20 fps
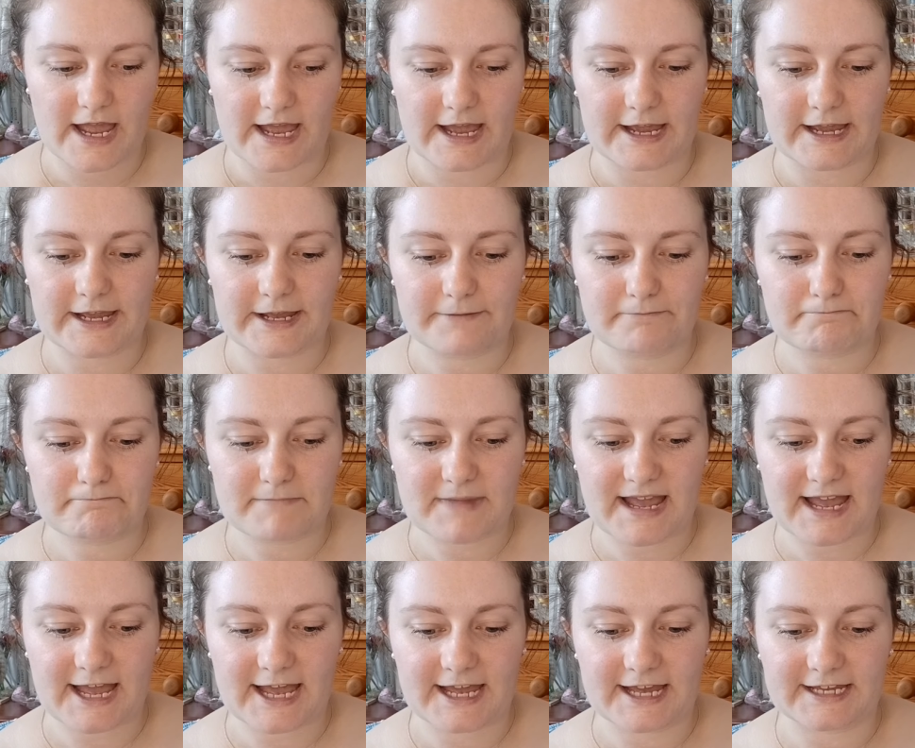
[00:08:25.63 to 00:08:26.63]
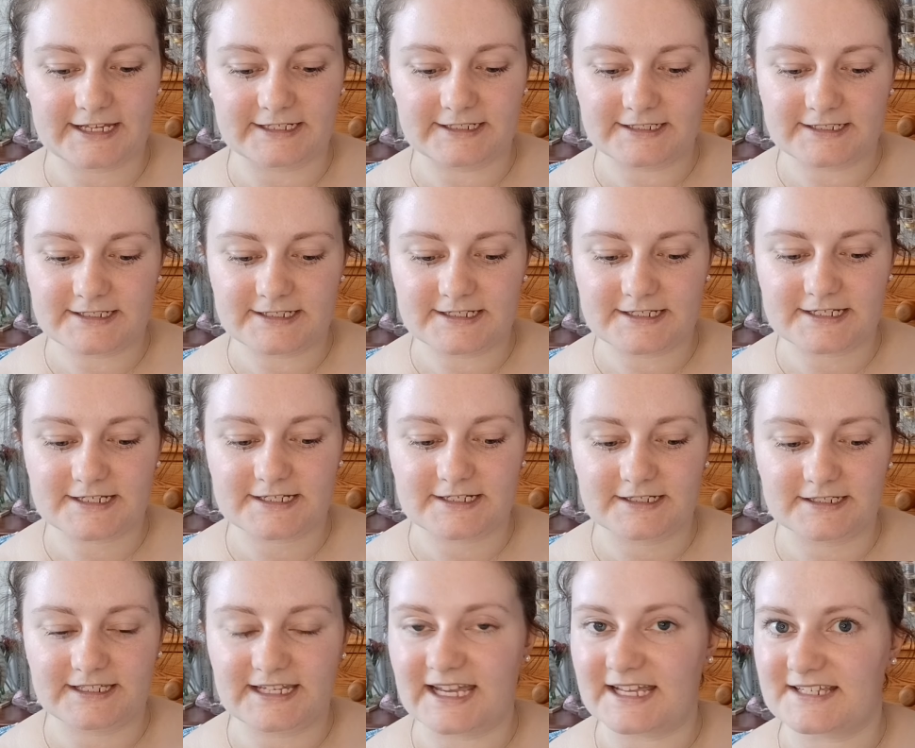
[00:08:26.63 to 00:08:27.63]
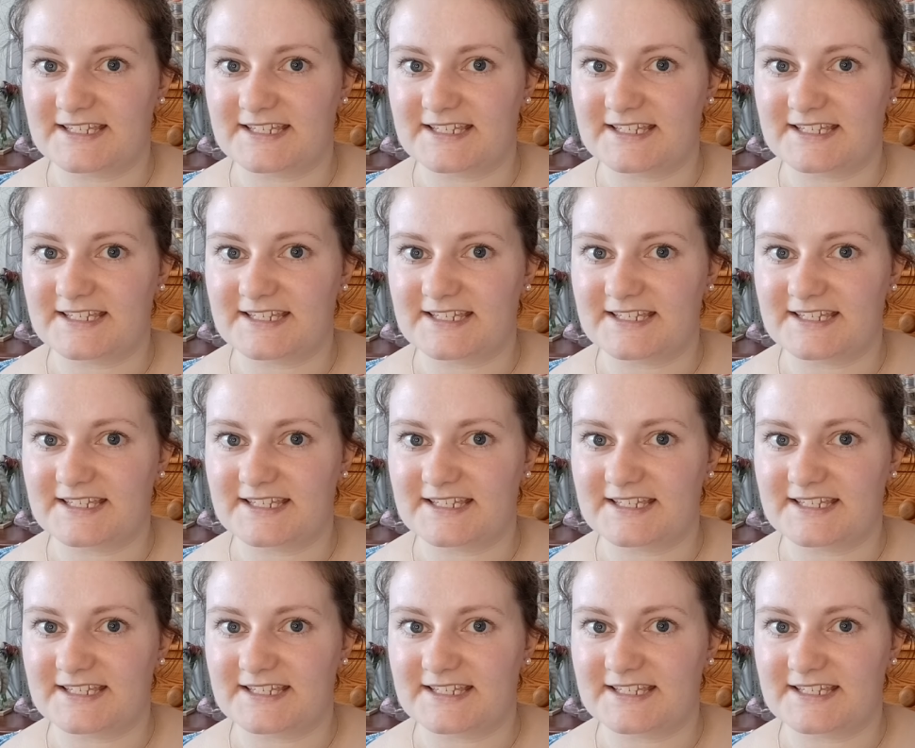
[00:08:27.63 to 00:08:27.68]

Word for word: Um, and yeah,